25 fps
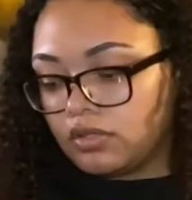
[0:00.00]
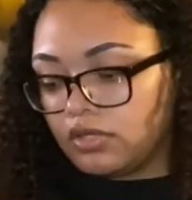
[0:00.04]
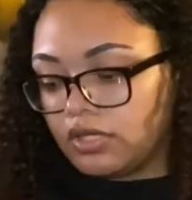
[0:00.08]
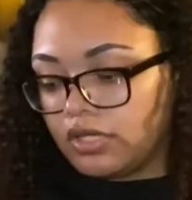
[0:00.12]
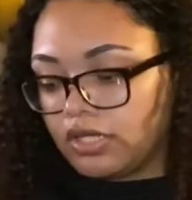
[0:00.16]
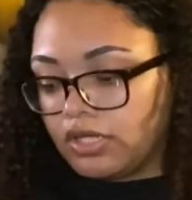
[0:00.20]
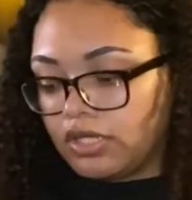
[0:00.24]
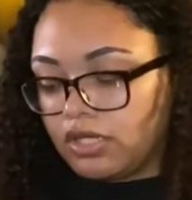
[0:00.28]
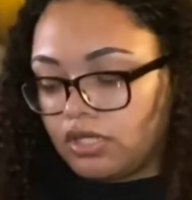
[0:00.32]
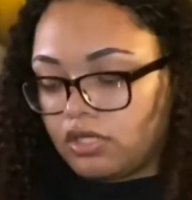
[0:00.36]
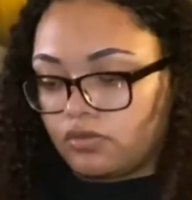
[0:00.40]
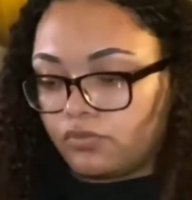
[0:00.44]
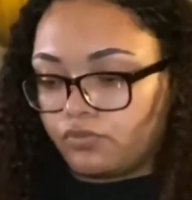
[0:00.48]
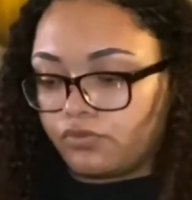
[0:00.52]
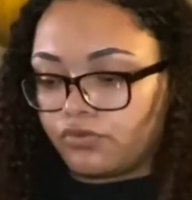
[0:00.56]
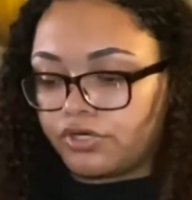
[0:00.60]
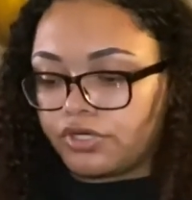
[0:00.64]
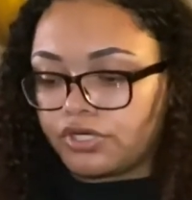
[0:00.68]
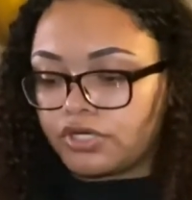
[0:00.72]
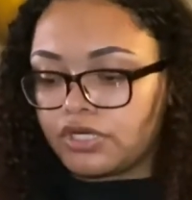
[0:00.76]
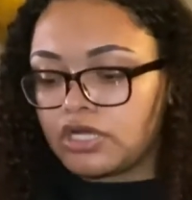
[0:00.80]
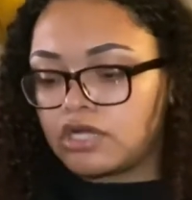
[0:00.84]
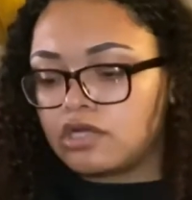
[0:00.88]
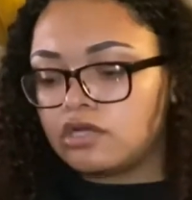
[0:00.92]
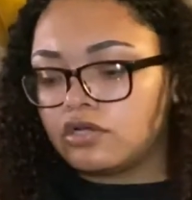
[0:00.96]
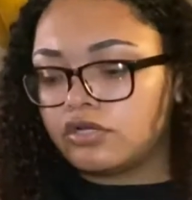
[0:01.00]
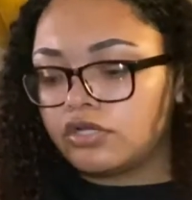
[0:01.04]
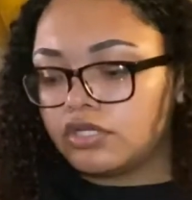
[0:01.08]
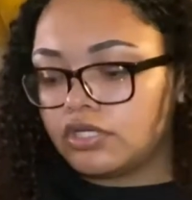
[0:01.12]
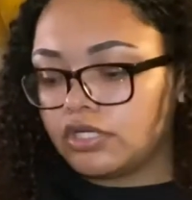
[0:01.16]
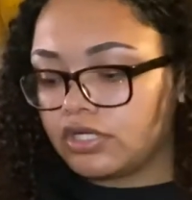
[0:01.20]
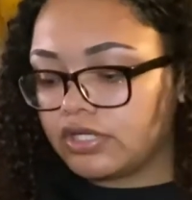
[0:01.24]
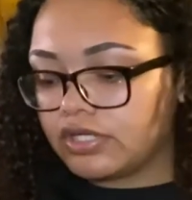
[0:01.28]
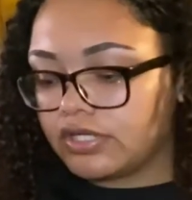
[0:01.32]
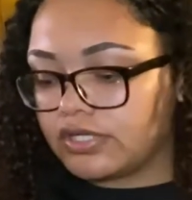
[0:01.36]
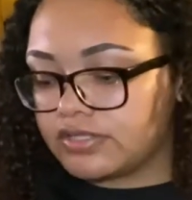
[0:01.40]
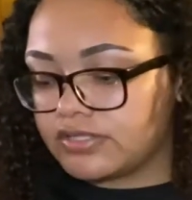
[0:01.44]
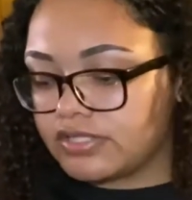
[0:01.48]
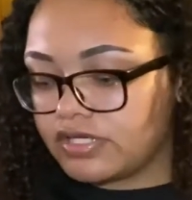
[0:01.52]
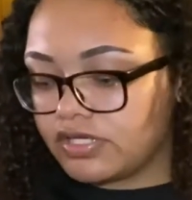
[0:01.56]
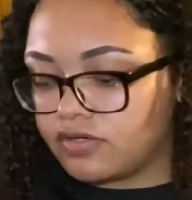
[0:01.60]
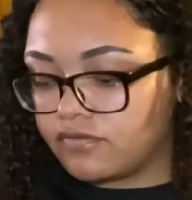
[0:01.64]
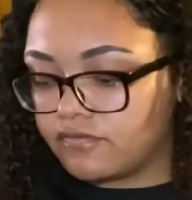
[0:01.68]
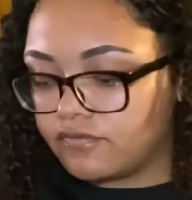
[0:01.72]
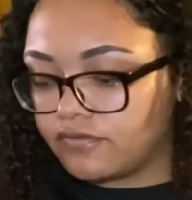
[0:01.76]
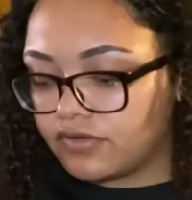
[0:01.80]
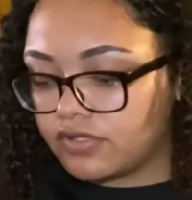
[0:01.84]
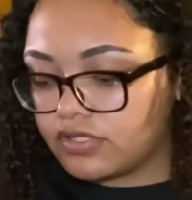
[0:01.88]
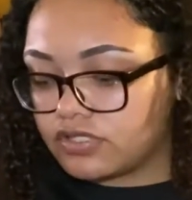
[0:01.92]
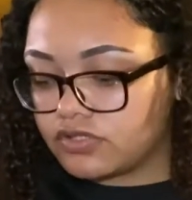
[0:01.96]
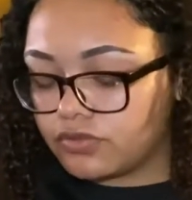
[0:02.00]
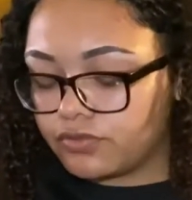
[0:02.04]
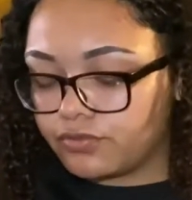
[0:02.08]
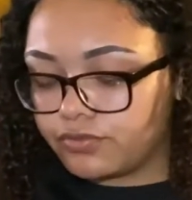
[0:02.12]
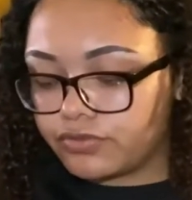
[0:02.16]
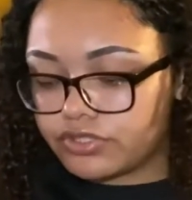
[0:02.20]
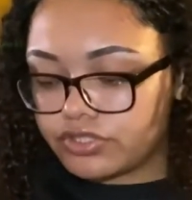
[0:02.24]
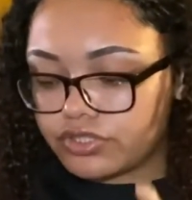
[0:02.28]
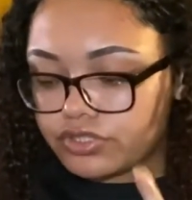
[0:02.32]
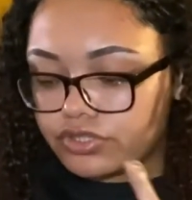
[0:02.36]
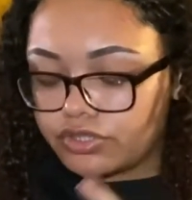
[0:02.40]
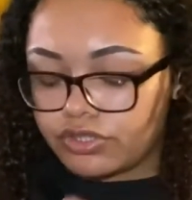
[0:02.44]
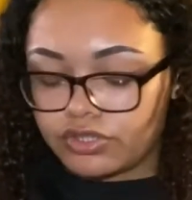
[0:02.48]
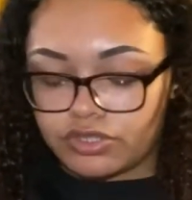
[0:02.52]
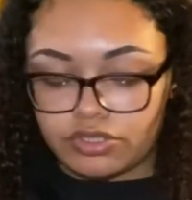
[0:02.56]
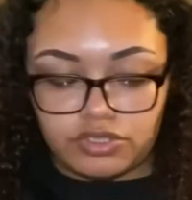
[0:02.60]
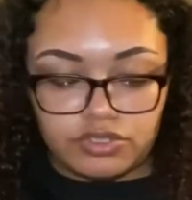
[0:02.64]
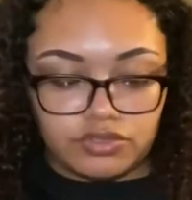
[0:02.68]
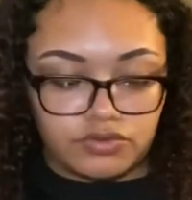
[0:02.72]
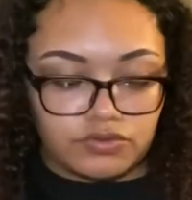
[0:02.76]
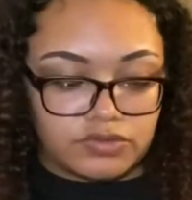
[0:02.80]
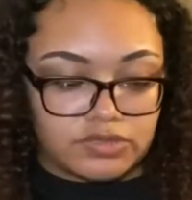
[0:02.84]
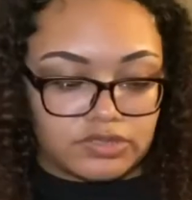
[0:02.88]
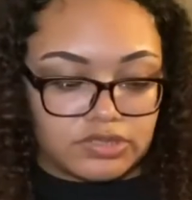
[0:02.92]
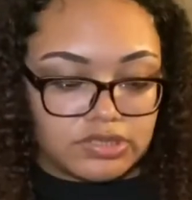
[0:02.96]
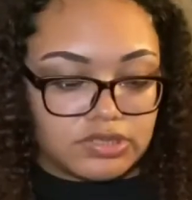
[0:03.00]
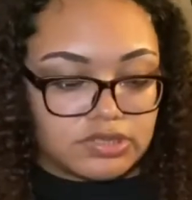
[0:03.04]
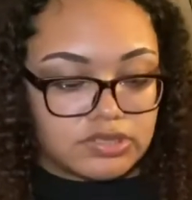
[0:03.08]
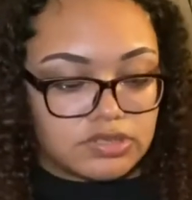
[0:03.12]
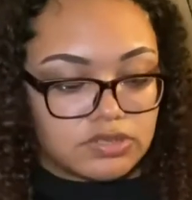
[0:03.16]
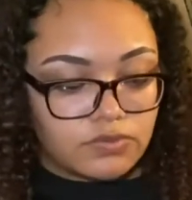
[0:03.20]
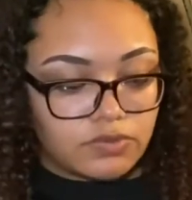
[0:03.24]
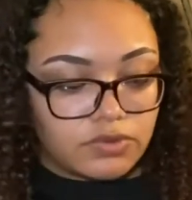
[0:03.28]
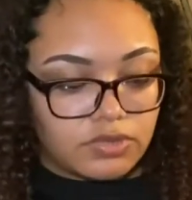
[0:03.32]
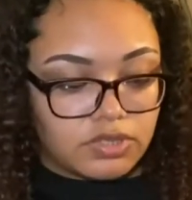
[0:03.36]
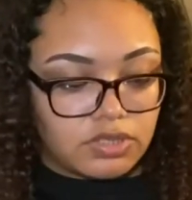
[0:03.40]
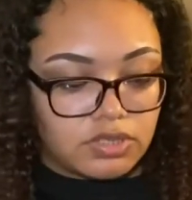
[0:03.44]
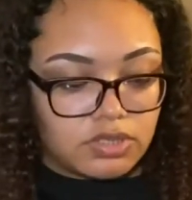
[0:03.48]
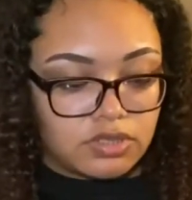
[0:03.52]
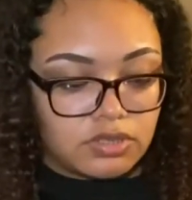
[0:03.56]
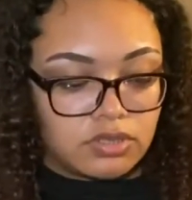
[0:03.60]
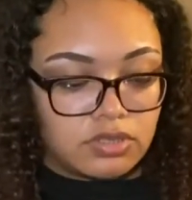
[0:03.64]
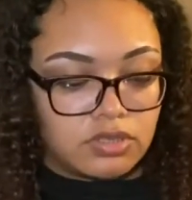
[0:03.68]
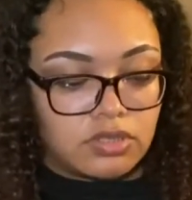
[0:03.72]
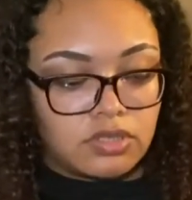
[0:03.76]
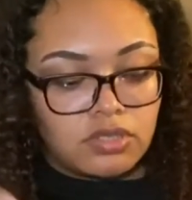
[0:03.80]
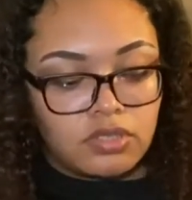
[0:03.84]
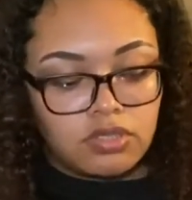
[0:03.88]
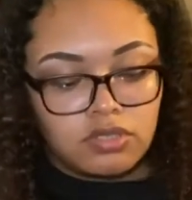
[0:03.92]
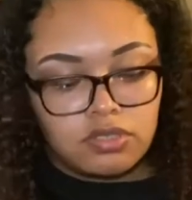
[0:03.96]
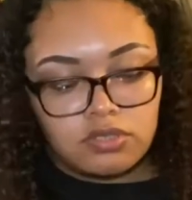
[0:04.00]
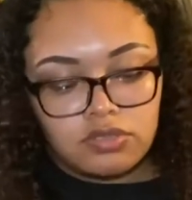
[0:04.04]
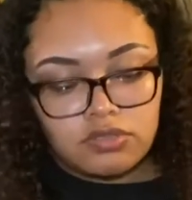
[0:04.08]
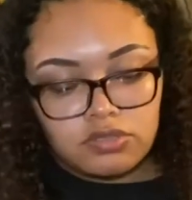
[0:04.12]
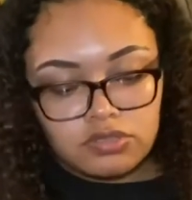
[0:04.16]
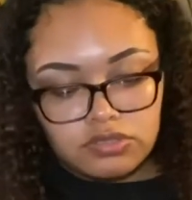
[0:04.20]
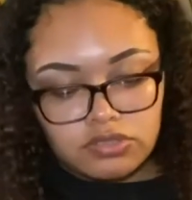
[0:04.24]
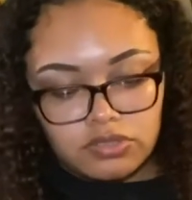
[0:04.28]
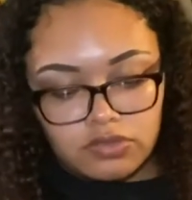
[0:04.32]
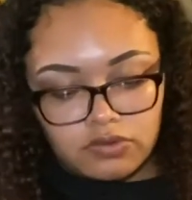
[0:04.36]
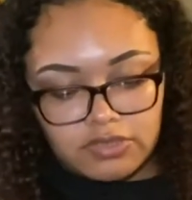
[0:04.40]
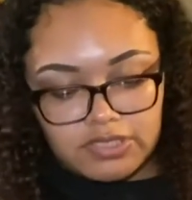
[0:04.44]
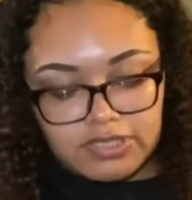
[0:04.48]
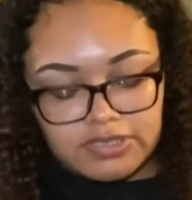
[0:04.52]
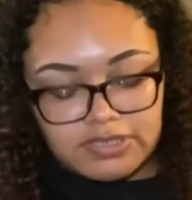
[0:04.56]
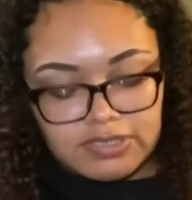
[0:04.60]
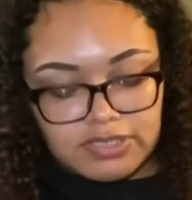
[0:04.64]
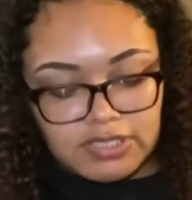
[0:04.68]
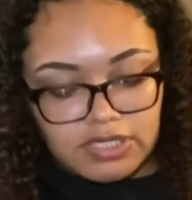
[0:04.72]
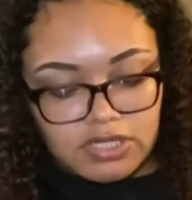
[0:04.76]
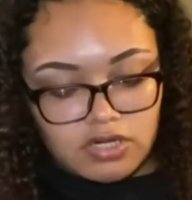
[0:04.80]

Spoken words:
And we're not going to get a container for this one. We're just going to use this one. So let's get